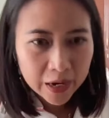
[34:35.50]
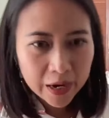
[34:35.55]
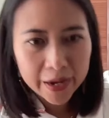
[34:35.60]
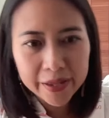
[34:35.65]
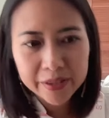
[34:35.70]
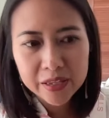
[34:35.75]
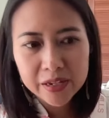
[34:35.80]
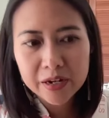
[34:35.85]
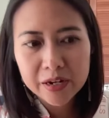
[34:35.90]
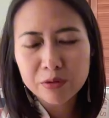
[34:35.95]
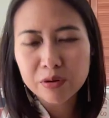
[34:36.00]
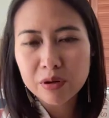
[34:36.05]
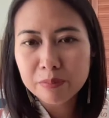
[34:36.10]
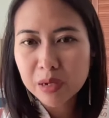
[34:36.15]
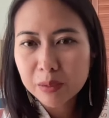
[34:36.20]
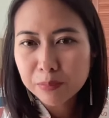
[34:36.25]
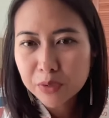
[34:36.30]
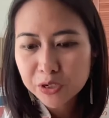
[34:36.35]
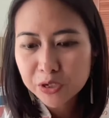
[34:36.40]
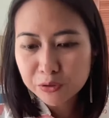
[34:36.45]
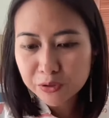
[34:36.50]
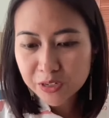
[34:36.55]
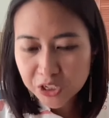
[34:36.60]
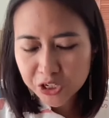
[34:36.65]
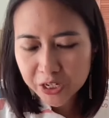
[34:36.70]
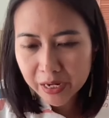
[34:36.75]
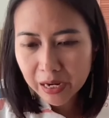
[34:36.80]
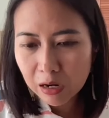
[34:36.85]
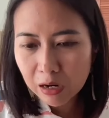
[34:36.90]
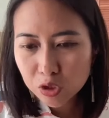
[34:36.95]
And then I remembered
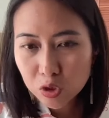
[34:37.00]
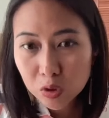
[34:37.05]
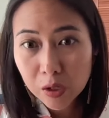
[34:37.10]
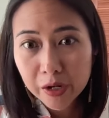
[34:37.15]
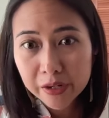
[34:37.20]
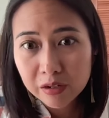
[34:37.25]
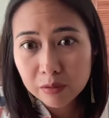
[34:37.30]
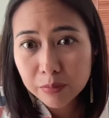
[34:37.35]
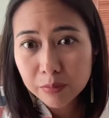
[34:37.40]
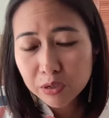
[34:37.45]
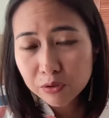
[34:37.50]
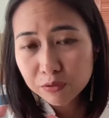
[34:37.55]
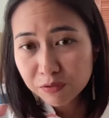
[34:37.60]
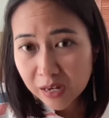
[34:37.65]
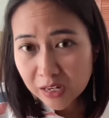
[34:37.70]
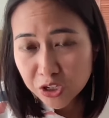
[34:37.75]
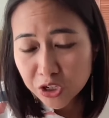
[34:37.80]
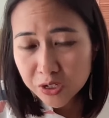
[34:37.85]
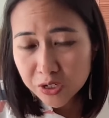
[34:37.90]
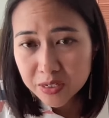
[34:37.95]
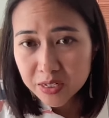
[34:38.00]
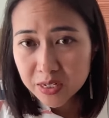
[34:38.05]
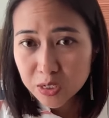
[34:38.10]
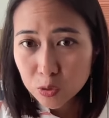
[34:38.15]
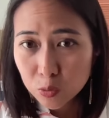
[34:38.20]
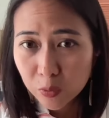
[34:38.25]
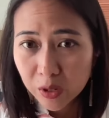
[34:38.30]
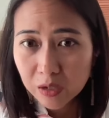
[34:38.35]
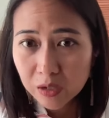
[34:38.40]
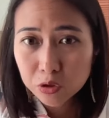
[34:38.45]
reaching out to other manufacturers
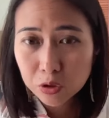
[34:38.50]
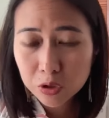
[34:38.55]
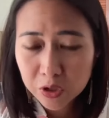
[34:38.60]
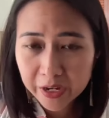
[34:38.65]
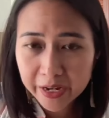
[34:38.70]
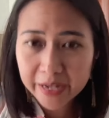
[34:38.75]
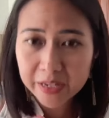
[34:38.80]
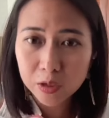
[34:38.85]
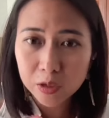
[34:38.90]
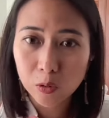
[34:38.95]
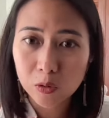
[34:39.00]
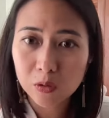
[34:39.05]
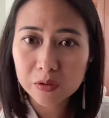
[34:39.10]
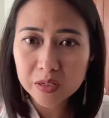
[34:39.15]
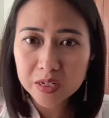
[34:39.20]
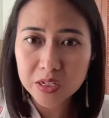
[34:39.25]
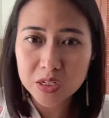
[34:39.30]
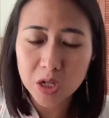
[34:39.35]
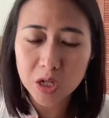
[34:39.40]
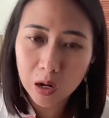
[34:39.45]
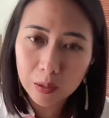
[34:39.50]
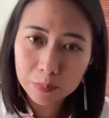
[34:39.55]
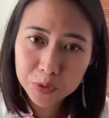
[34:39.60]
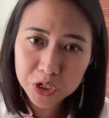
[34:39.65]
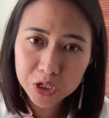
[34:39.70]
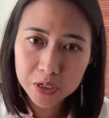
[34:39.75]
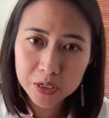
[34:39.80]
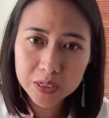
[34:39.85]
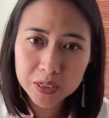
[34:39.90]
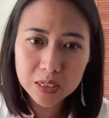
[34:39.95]
as well to create all these
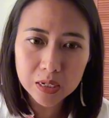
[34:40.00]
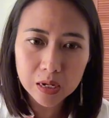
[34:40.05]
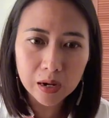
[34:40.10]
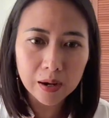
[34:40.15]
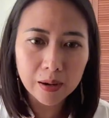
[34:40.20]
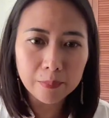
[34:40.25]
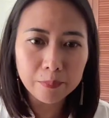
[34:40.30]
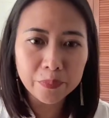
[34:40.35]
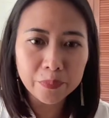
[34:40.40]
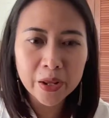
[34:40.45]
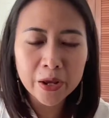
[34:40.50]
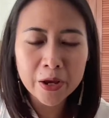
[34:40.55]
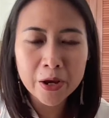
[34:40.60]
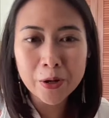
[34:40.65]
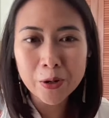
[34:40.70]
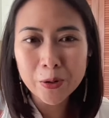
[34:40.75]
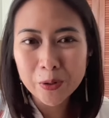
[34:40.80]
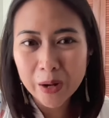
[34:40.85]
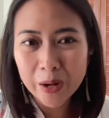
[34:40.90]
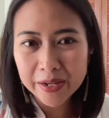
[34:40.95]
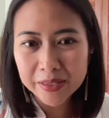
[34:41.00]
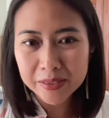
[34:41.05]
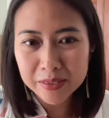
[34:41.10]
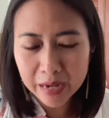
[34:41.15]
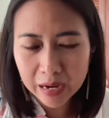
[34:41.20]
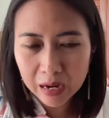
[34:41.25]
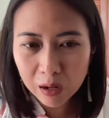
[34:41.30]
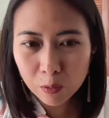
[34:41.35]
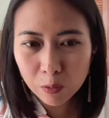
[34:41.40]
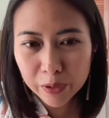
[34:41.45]
options. Right
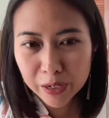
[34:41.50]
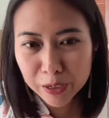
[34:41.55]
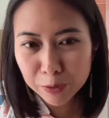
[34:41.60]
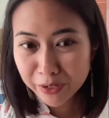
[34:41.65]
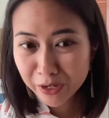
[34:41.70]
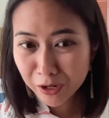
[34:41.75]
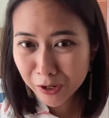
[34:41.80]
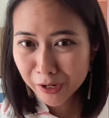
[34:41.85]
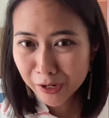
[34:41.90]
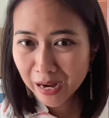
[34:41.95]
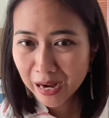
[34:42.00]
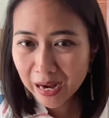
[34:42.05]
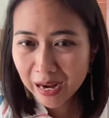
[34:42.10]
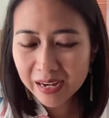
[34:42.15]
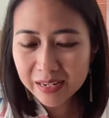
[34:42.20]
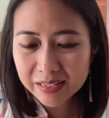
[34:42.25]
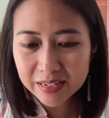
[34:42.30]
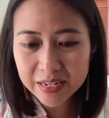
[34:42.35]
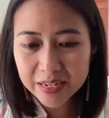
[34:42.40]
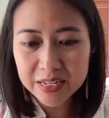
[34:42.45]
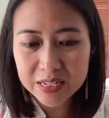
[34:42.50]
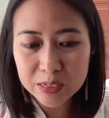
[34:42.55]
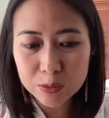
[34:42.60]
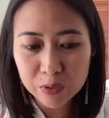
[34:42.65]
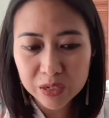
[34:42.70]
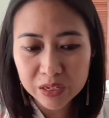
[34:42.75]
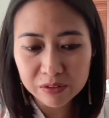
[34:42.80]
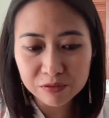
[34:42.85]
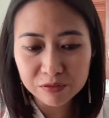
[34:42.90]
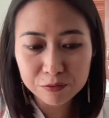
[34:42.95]
now, where we are at is
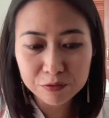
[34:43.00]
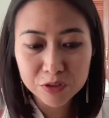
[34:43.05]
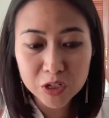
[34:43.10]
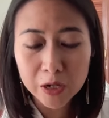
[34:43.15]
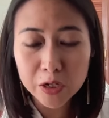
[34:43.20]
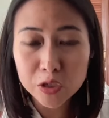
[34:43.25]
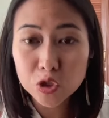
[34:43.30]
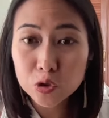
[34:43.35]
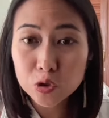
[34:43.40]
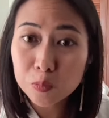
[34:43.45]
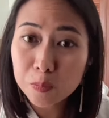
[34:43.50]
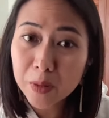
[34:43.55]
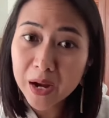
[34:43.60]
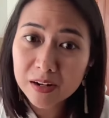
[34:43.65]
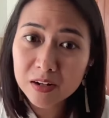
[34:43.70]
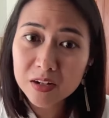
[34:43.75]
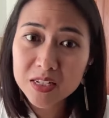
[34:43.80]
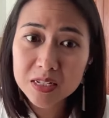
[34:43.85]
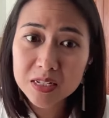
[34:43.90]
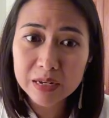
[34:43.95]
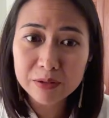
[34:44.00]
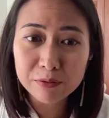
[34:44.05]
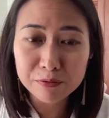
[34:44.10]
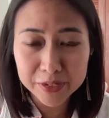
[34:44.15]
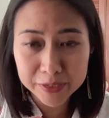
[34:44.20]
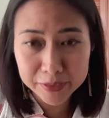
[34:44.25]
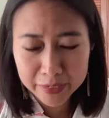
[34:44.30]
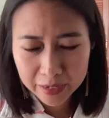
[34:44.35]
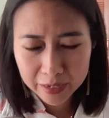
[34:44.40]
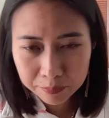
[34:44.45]
we've done two pilots in
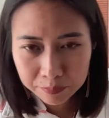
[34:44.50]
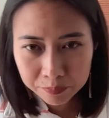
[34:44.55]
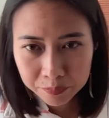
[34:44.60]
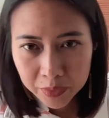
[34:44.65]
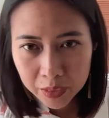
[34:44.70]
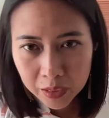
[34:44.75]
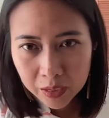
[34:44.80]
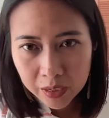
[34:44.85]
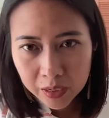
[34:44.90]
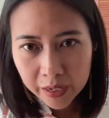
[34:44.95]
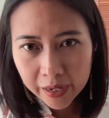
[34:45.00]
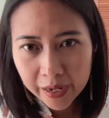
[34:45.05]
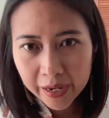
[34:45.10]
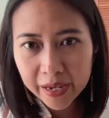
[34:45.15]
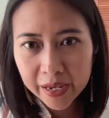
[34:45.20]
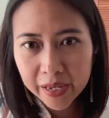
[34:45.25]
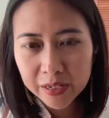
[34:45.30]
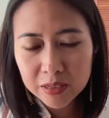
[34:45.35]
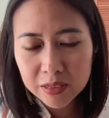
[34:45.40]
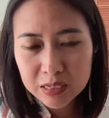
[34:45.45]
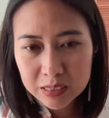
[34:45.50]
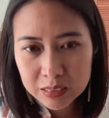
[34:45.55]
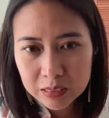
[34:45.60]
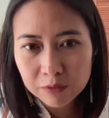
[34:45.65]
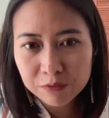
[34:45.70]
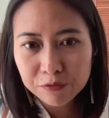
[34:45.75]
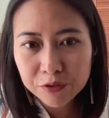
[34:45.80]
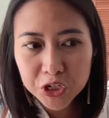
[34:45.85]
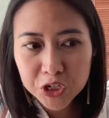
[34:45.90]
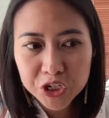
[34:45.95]
Vietnam, and still
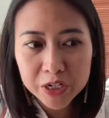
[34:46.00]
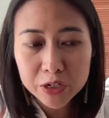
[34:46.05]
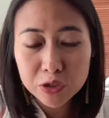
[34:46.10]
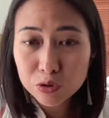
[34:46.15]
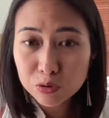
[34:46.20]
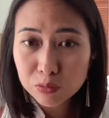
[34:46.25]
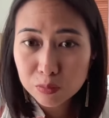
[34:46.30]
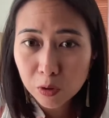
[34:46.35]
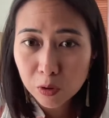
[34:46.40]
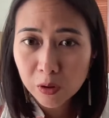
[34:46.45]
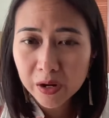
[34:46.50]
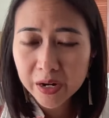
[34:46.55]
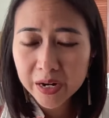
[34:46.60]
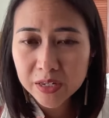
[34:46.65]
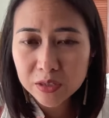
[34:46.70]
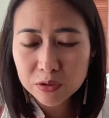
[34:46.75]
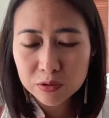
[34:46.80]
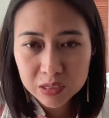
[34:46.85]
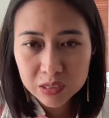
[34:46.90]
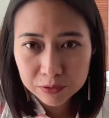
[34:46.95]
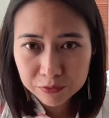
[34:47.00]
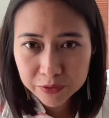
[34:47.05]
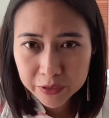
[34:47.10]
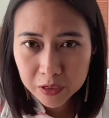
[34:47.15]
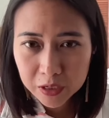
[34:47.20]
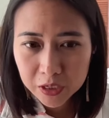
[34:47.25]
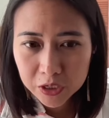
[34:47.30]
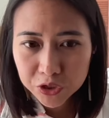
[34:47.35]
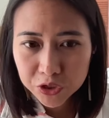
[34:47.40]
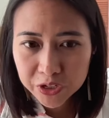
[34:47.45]
finishing two more in two different
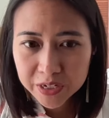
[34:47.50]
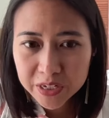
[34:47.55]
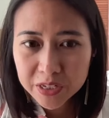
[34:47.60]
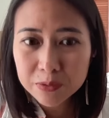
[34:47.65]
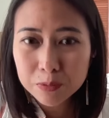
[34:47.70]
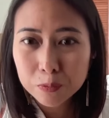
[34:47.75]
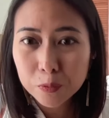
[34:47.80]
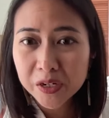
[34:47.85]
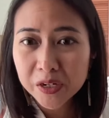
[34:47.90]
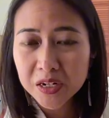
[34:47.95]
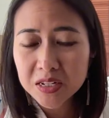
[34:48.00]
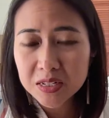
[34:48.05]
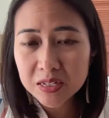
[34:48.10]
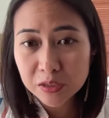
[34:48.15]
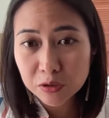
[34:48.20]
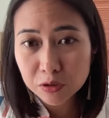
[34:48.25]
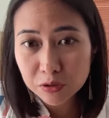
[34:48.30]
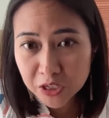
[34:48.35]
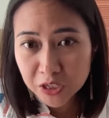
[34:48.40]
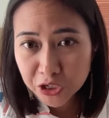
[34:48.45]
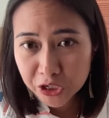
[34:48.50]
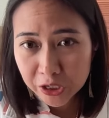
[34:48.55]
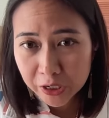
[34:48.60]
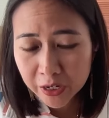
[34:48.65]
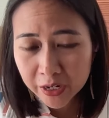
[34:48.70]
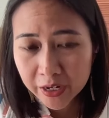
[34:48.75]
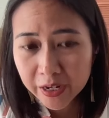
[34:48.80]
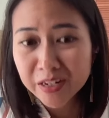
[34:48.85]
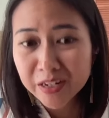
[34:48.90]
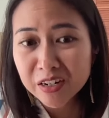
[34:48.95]
countries. One is
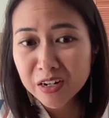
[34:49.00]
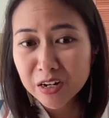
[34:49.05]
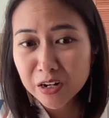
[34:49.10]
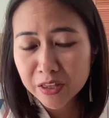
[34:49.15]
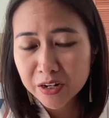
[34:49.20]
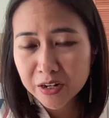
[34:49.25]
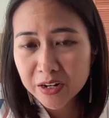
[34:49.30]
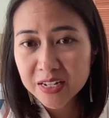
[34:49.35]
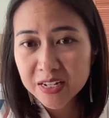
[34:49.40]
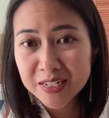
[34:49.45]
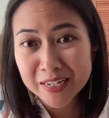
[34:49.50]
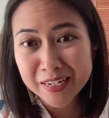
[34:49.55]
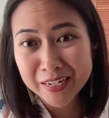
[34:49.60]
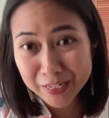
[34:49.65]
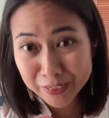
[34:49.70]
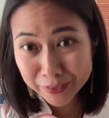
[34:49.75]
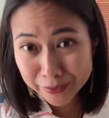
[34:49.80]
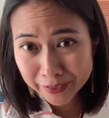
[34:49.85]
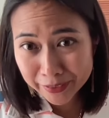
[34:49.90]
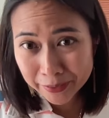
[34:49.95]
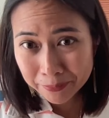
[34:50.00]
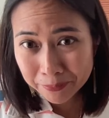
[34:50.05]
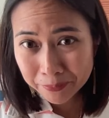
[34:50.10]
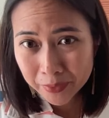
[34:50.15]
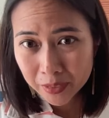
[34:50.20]
Indonesia and another is in India.